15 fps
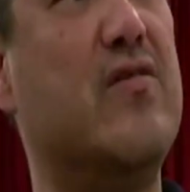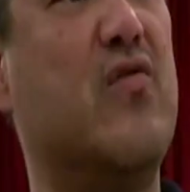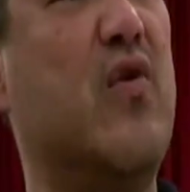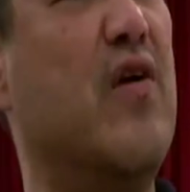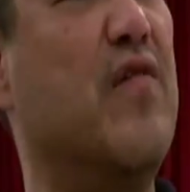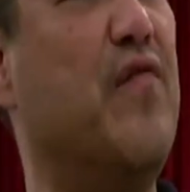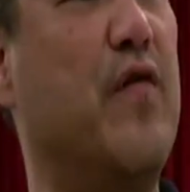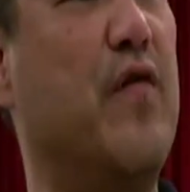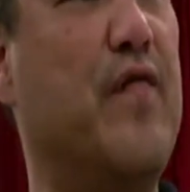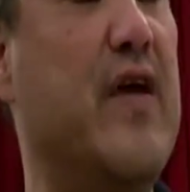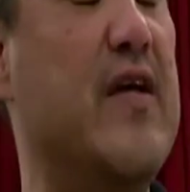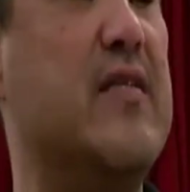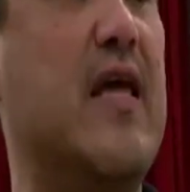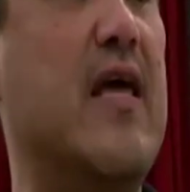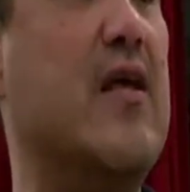three or four
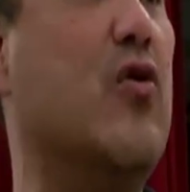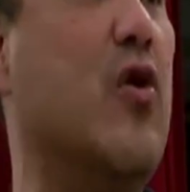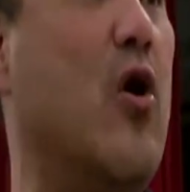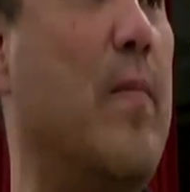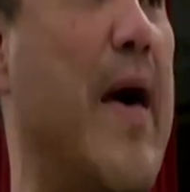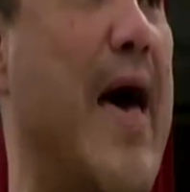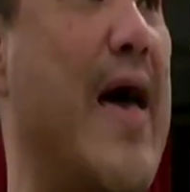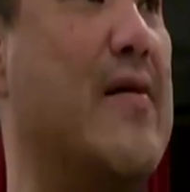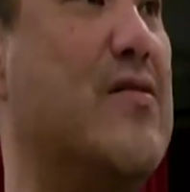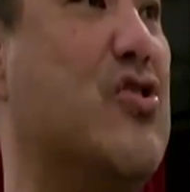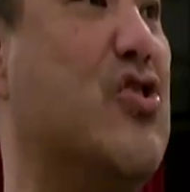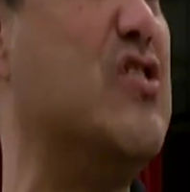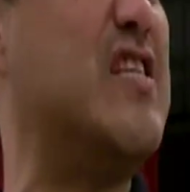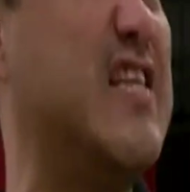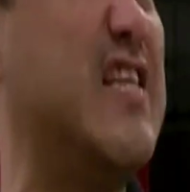figs in grow bags
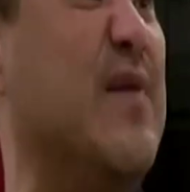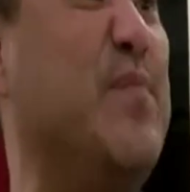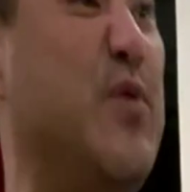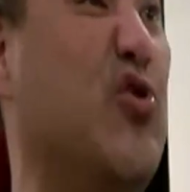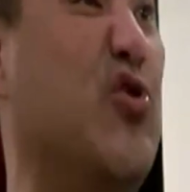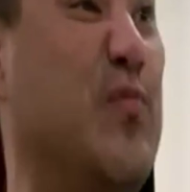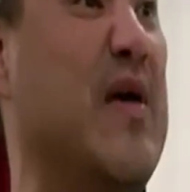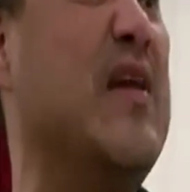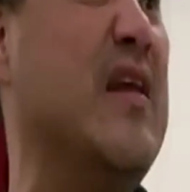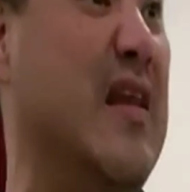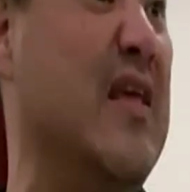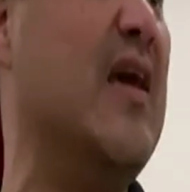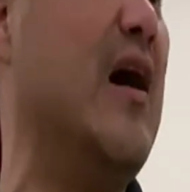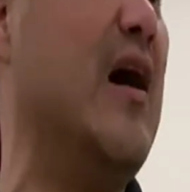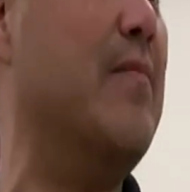just to keep the
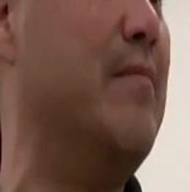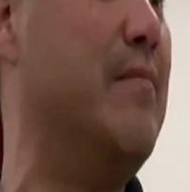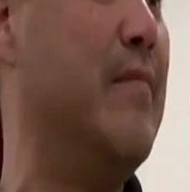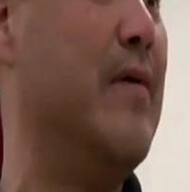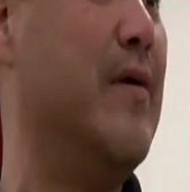humidity up.